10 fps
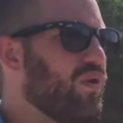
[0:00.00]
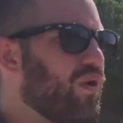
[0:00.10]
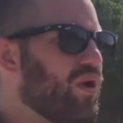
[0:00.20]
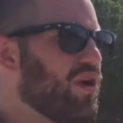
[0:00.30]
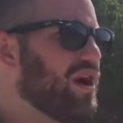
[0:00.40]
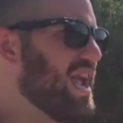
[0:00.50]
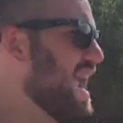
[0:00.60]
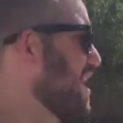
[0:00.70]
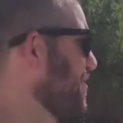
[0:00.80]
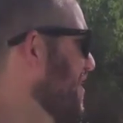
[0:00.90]
or
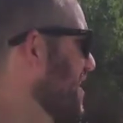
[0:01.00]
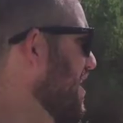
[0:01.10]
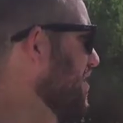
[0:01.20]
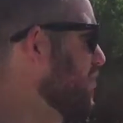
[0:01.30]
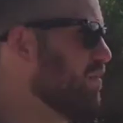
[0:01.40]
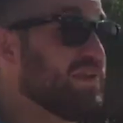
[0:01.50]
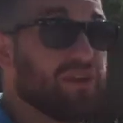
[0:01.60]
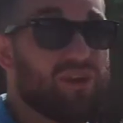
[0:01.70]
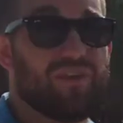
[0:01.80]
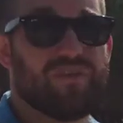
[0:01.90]
Hera, or
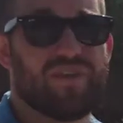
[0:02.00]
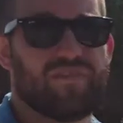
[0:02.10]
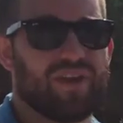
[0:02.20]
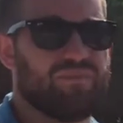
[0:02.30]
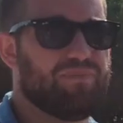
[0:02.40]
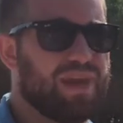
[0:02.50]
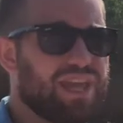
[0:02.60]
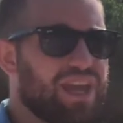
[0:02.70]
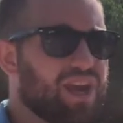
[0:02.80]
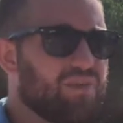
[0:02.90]
Minerva, very
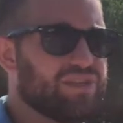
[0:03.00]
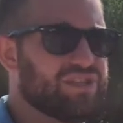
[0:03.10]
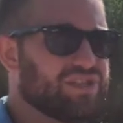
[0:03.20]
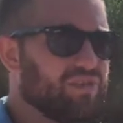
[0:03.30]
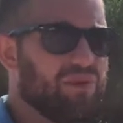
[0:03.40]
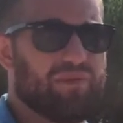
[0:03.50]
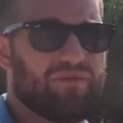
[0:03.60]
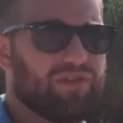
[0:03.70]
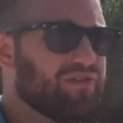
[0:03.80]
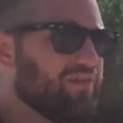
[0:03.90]
big here, which is the
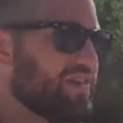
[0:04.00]
Roman version of